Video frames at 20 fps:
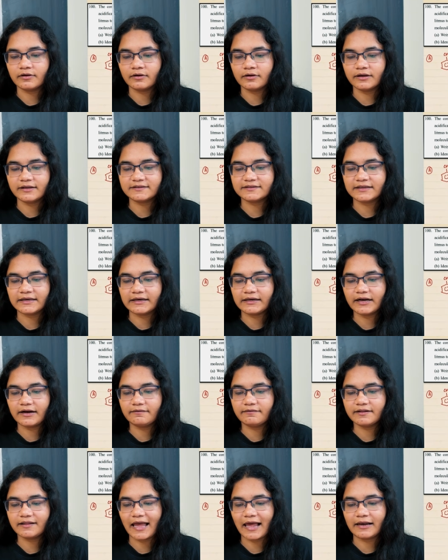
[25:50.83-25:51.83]
is heated
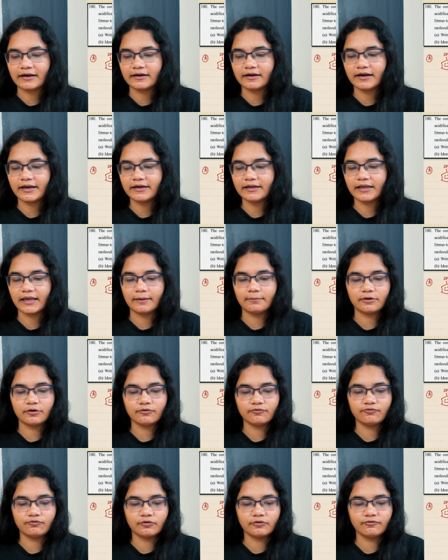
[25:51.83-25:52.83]
with alkaline
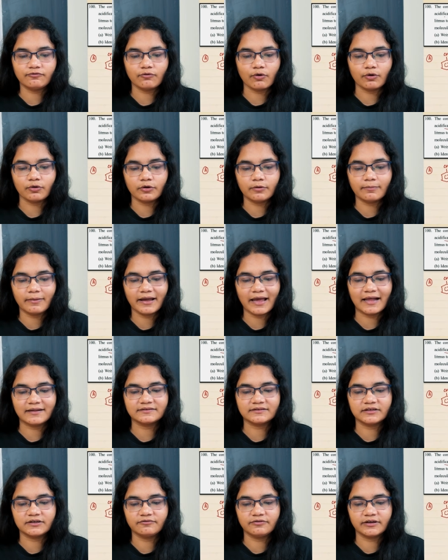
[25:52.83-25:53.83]
KMnO4 followed by
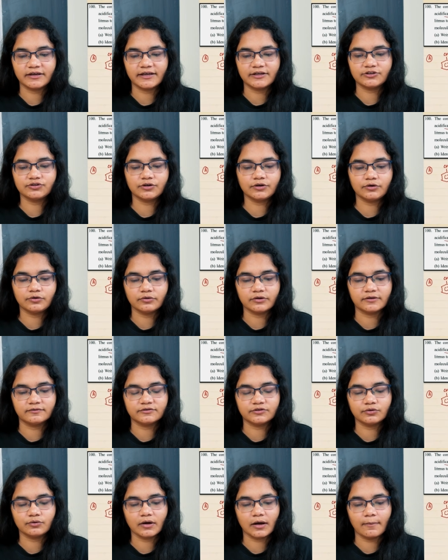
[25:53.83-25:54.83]
acidification to gives
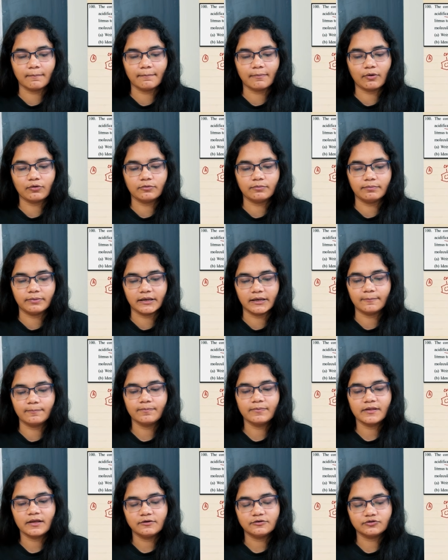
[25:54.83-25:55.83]
you compound B.
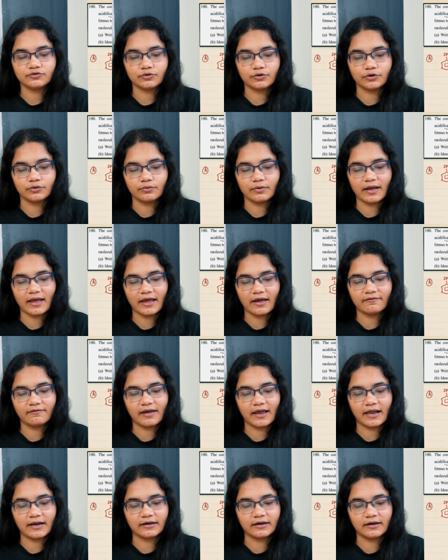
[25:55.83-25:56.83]
So you have
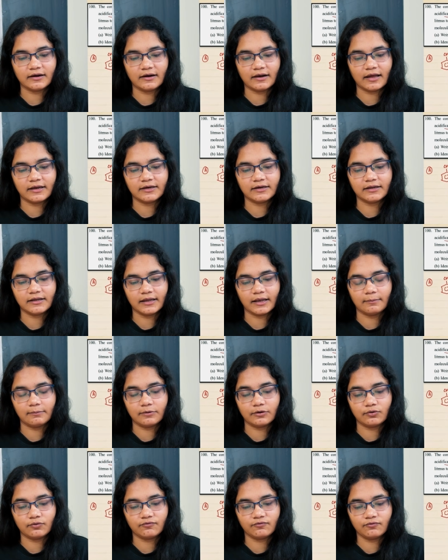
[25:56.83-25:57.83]
alkaline
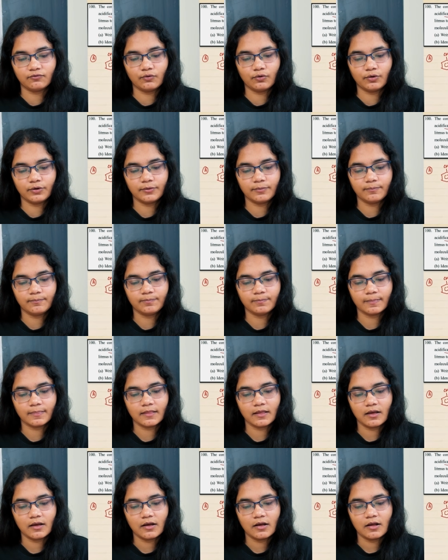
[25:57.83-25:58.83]
KMnO4
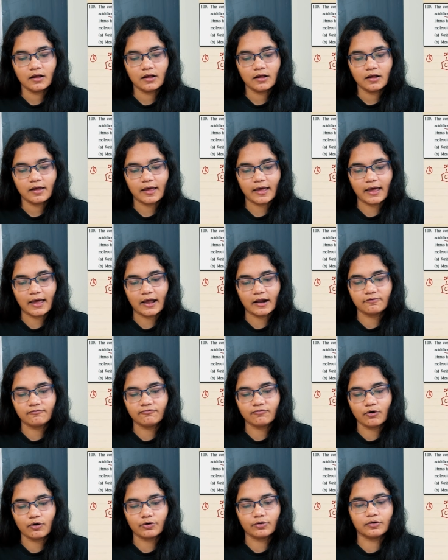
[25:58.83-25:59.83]
and
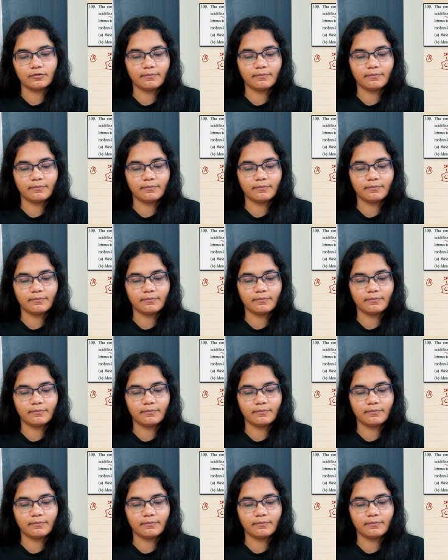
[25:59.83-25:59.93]
followed